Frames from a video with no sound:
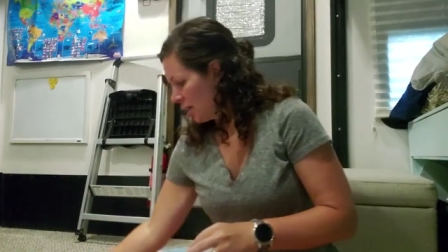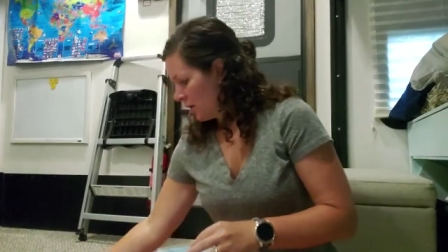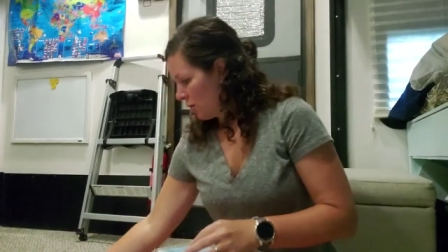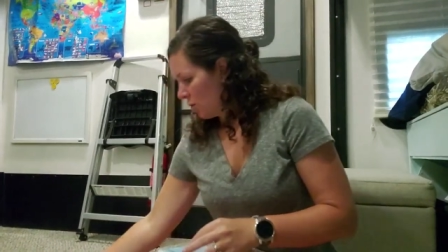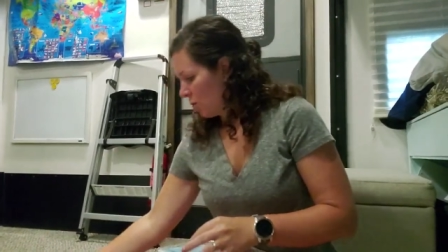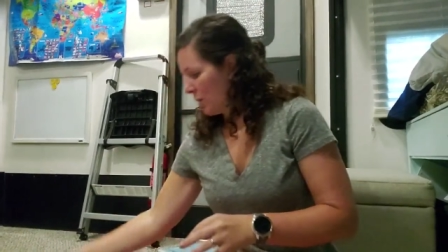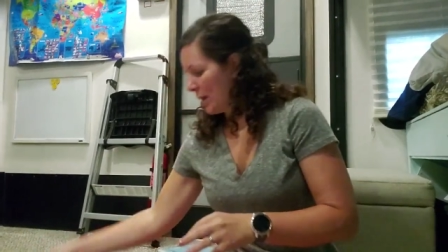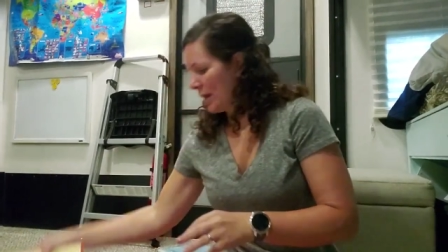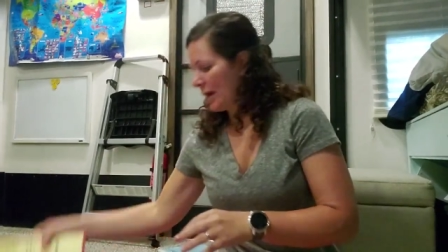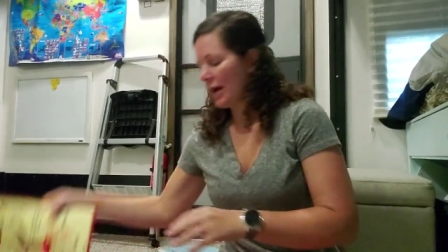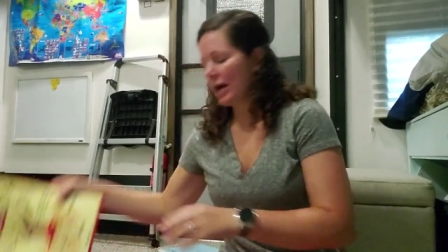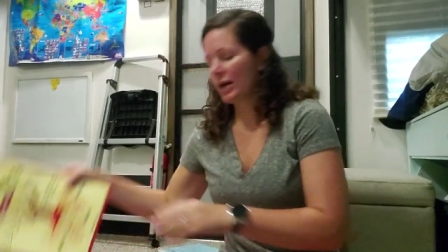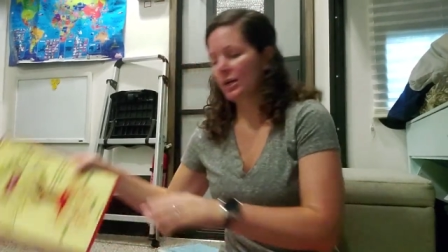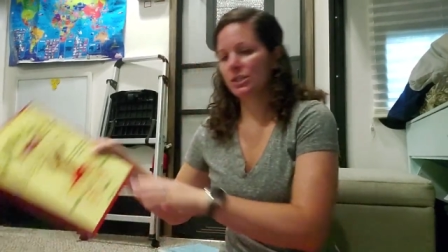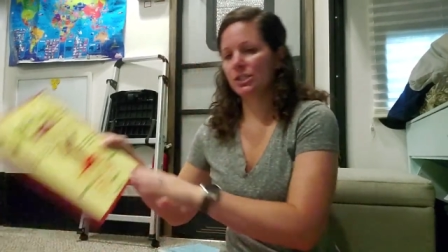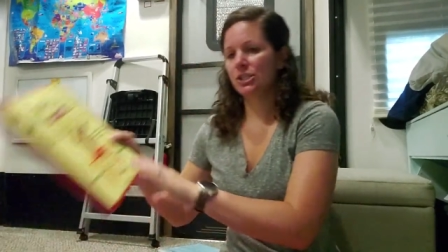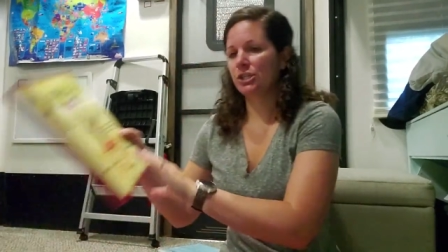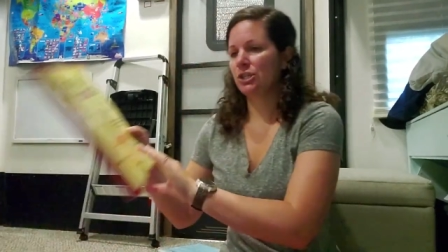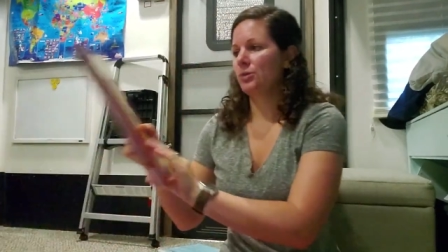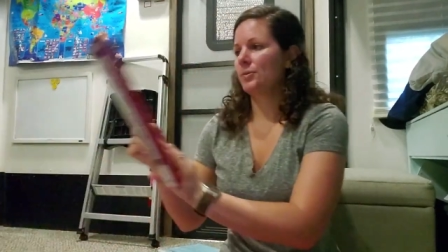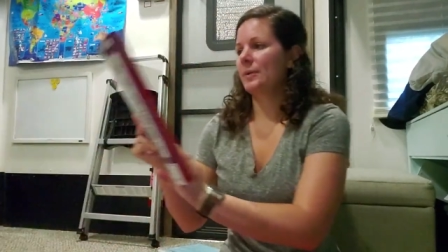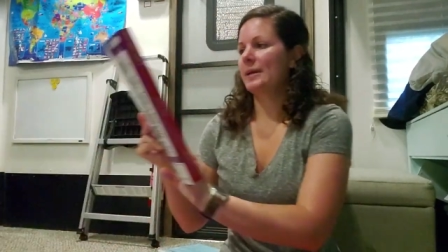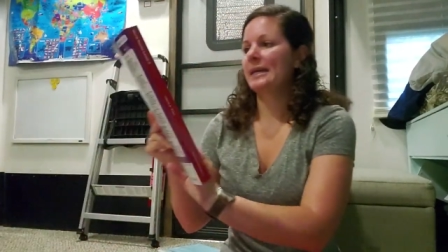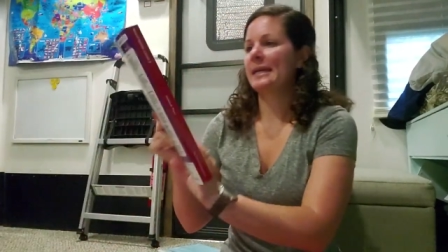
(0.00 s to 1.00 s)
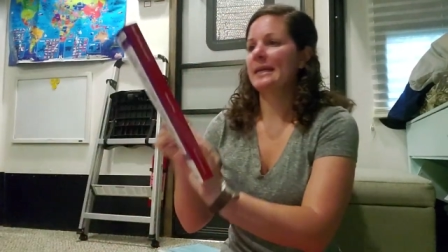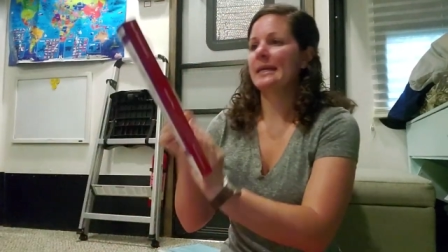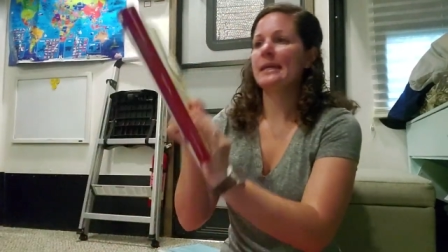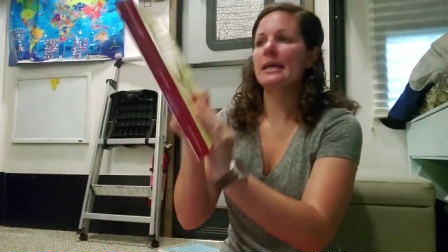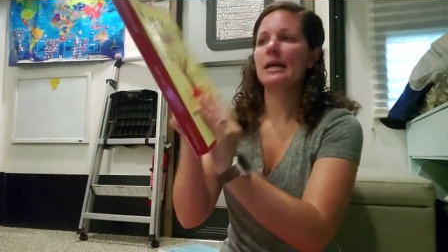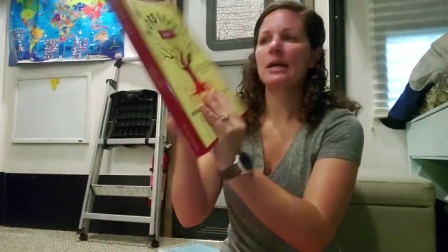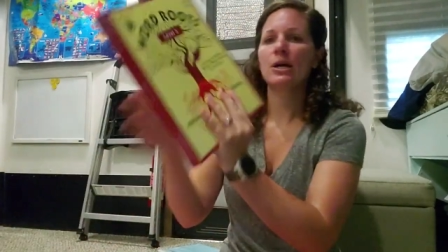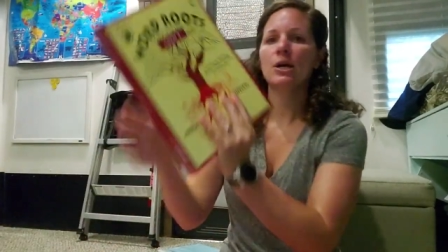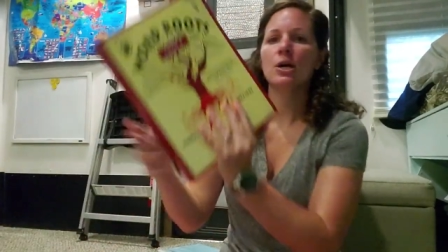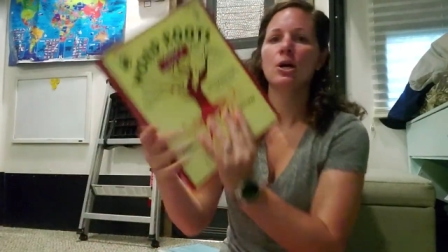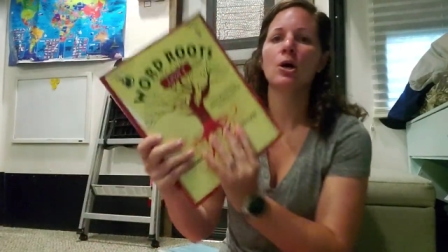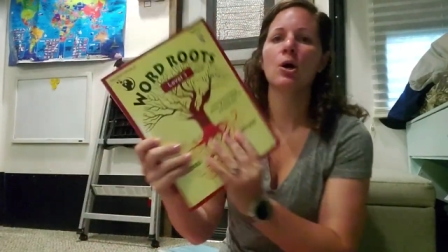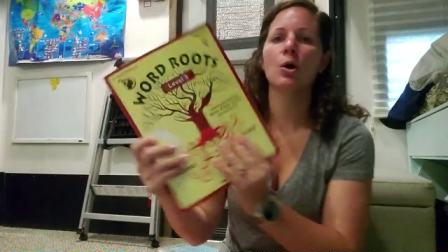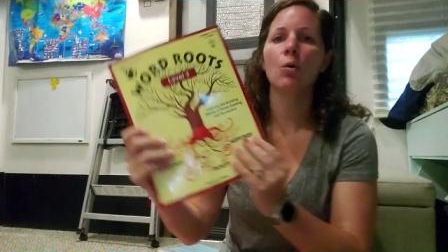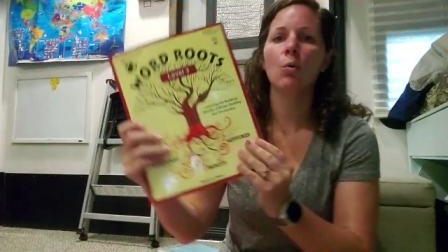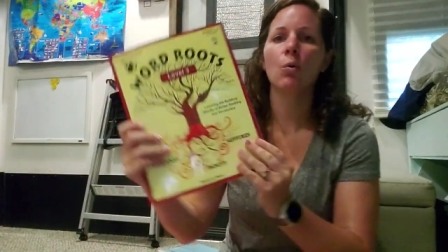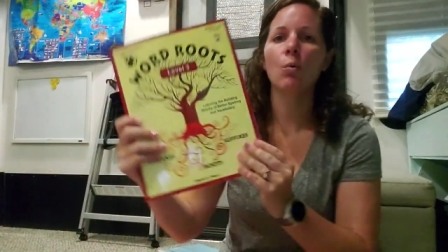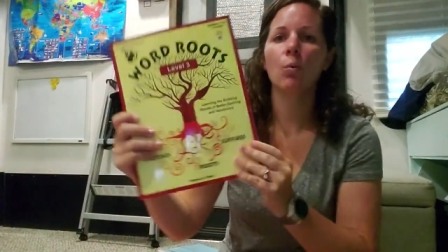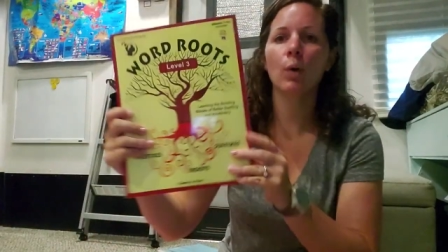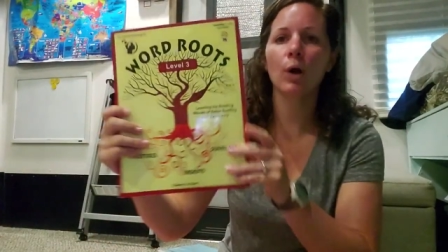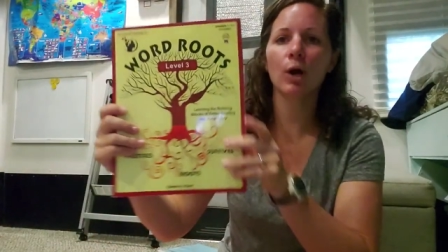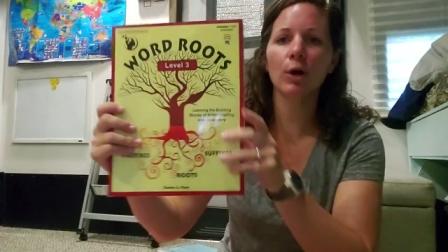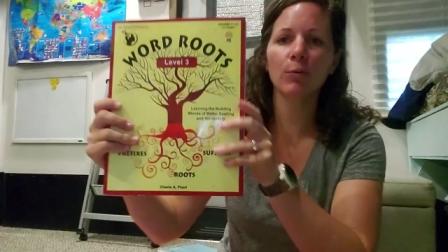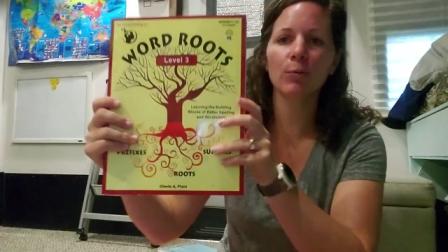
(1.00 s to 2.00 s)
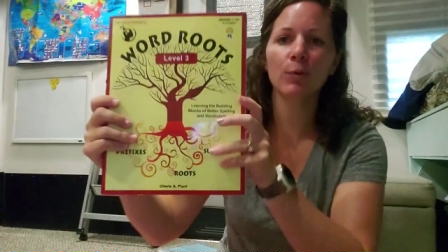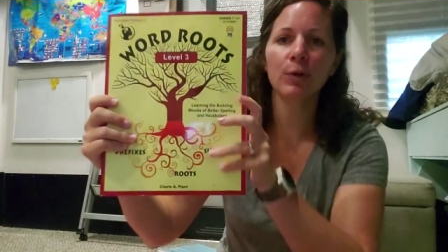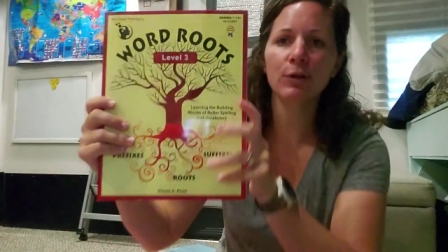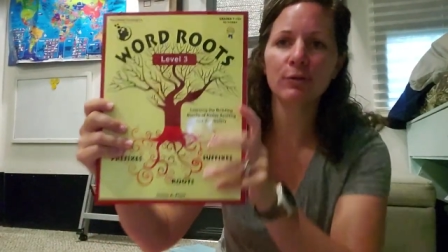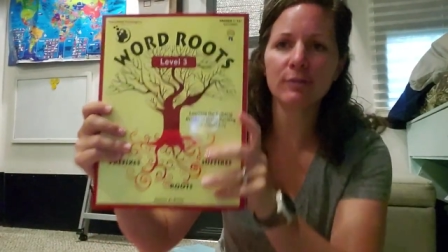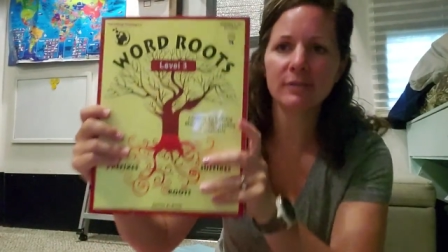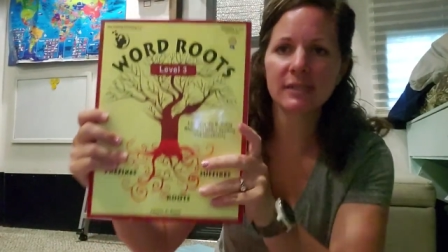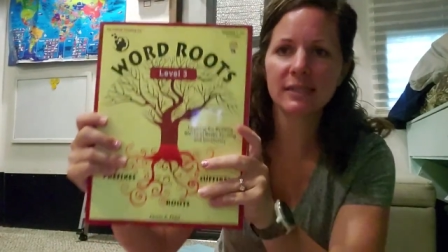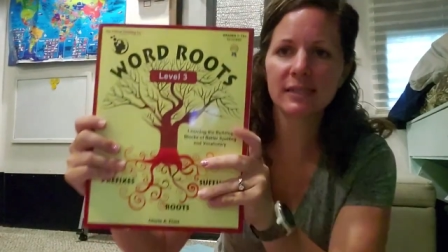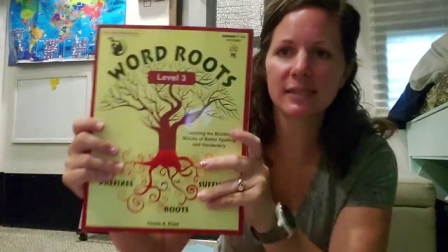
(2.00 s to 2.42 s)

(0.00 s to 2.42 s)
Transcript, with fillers: We are doing word roots.